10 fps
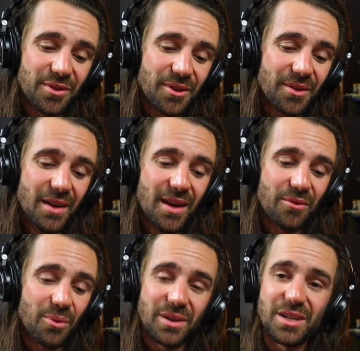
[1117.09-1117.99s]
So if
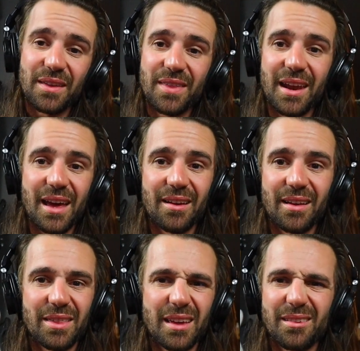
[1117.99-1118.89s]
you want to check that out,
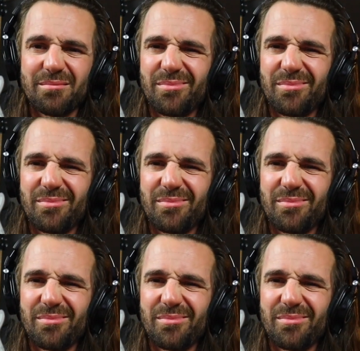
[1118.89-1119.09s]
I think